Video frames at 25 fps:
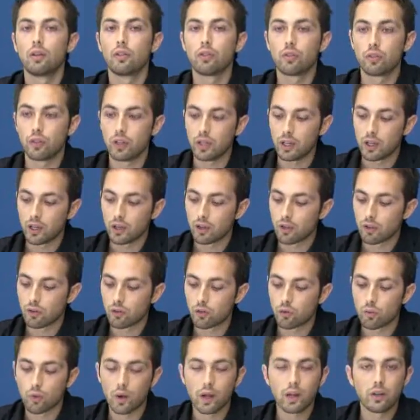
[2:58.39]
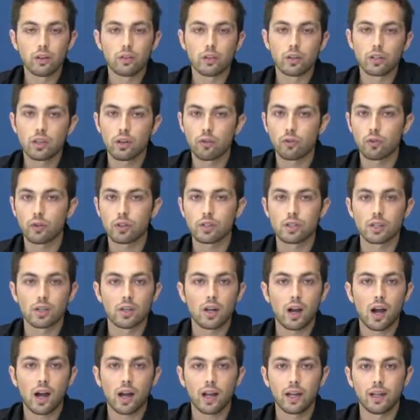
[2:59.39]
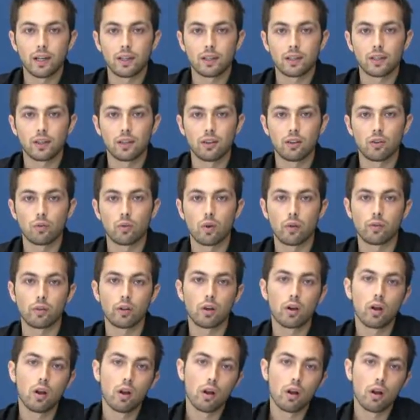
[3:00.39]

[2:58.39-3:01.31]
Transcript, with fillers: The greater the difference in height in the river,